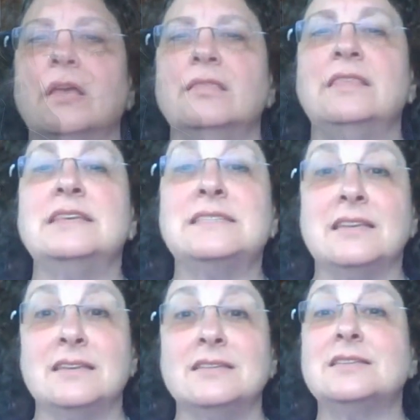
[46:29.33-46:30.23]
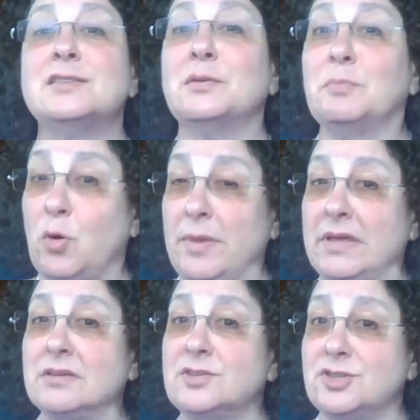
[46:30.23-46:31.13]
This is the
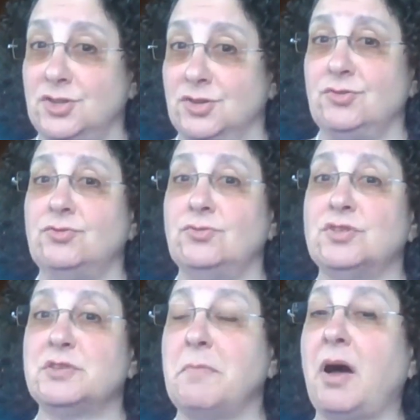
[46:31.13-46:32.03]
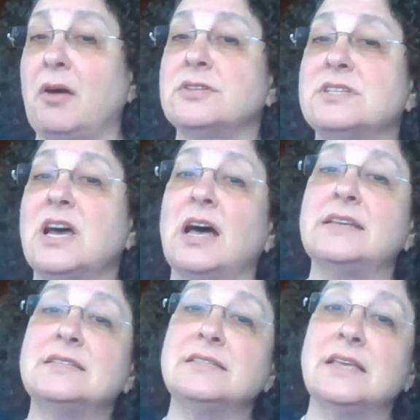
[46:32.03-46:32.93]
moment to
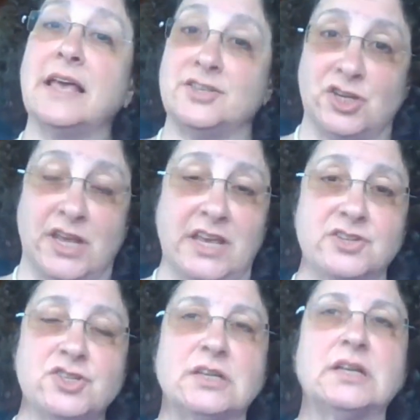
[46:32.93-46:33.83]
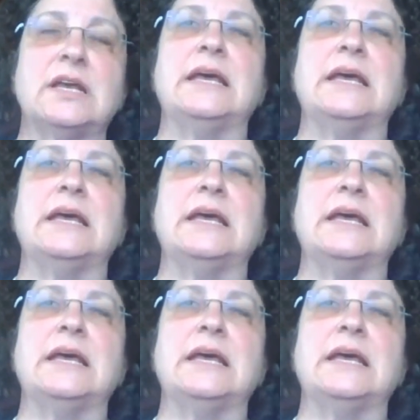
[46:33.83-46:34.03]
democratize education.